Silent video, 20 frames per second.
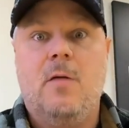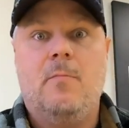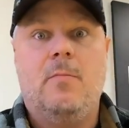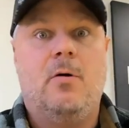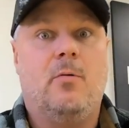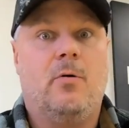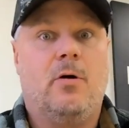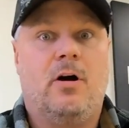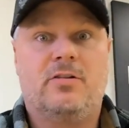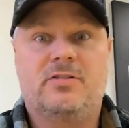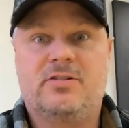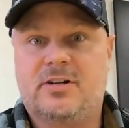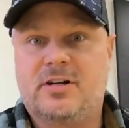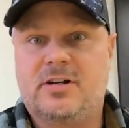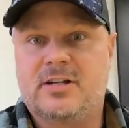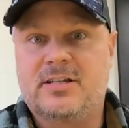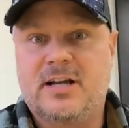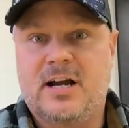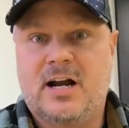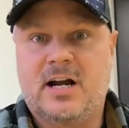but we're also
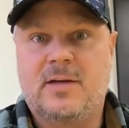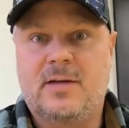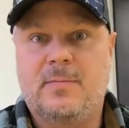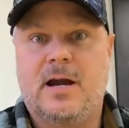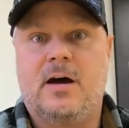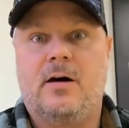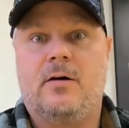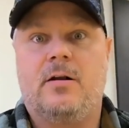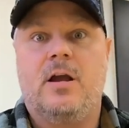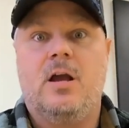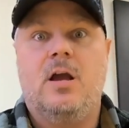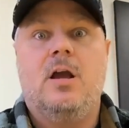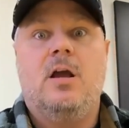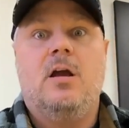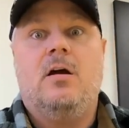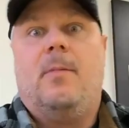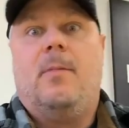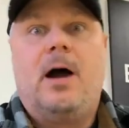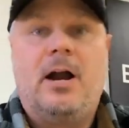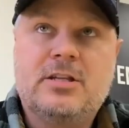going to talk about
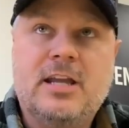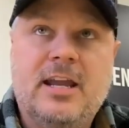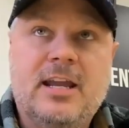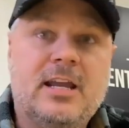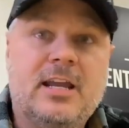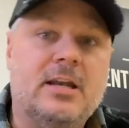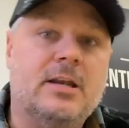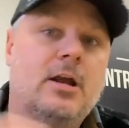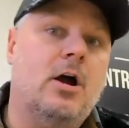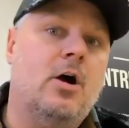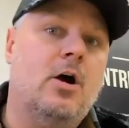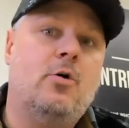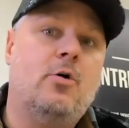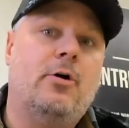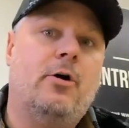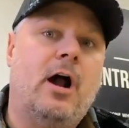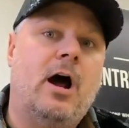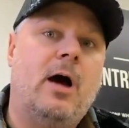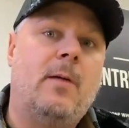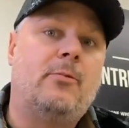how do you take an
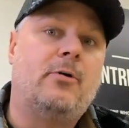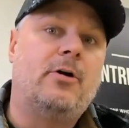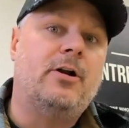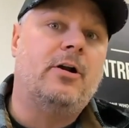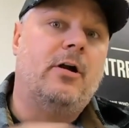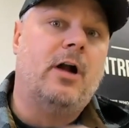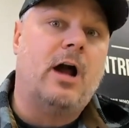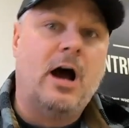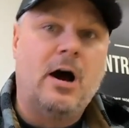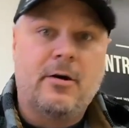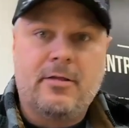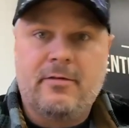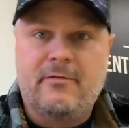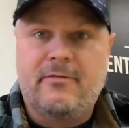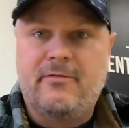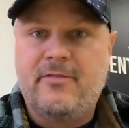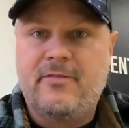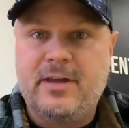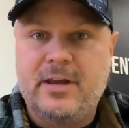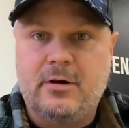owner operator out of
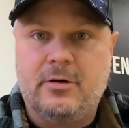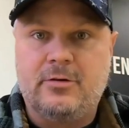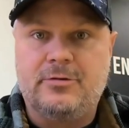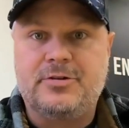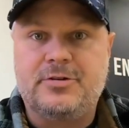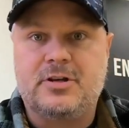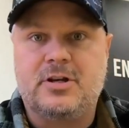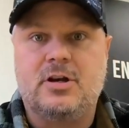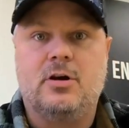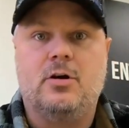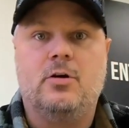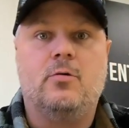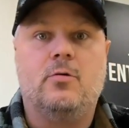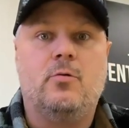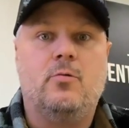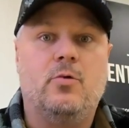the field to go,